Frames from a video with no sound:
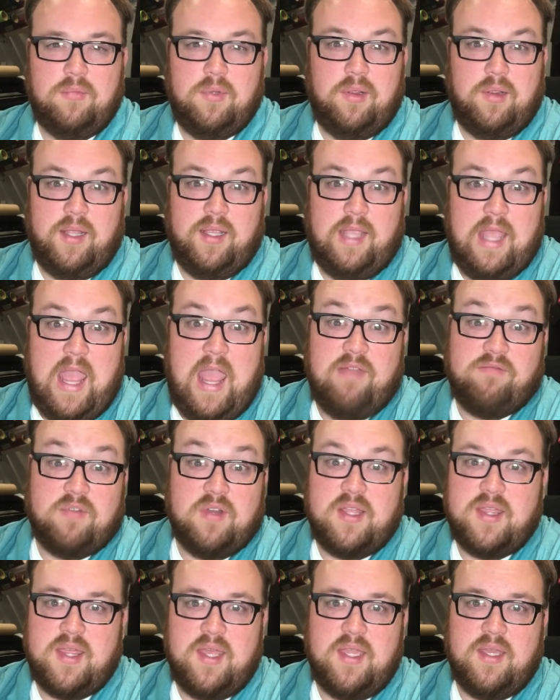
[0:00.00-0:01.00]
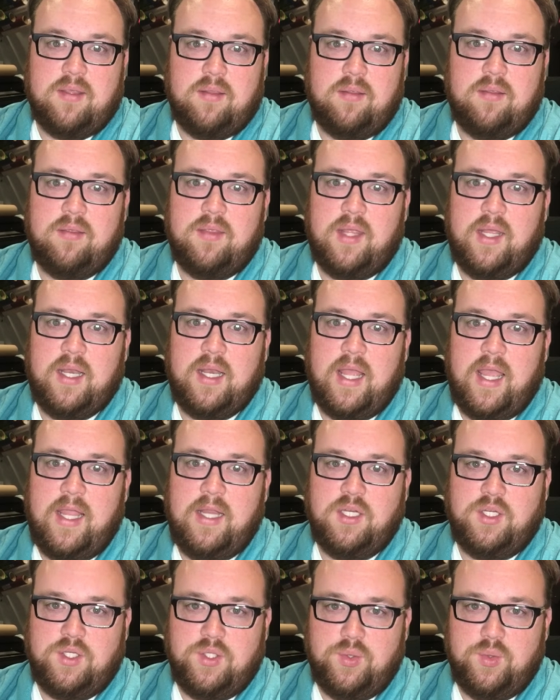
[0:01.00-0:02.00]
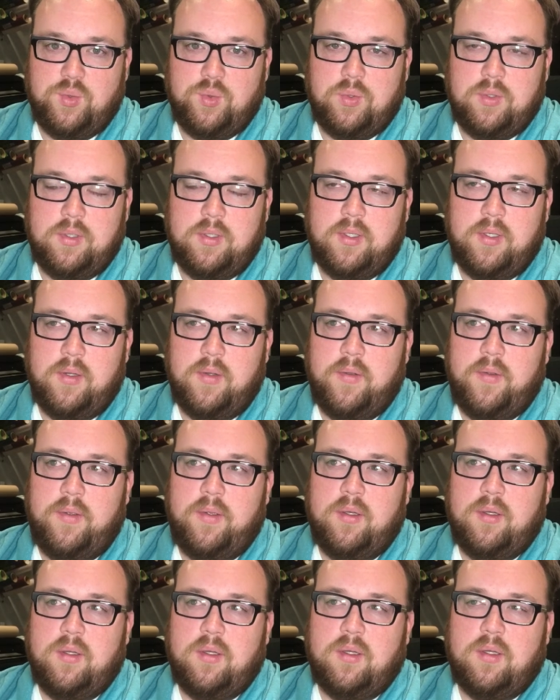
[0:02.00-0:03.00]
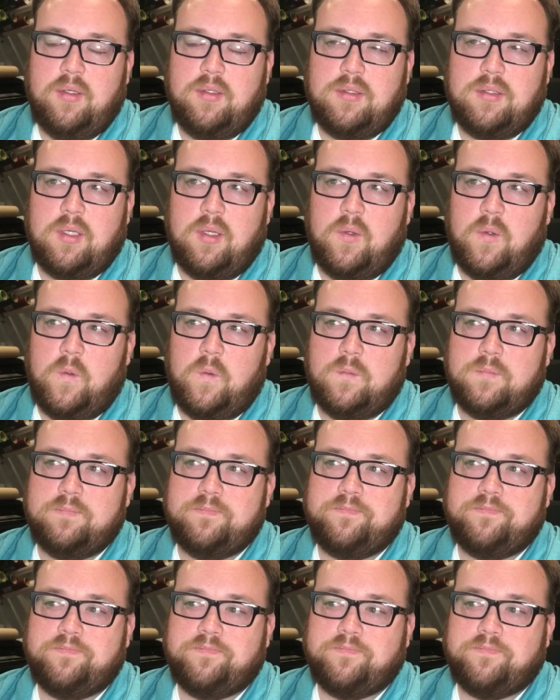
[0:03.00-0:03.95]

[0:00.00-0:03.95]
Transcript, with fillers: like, everything that I do. So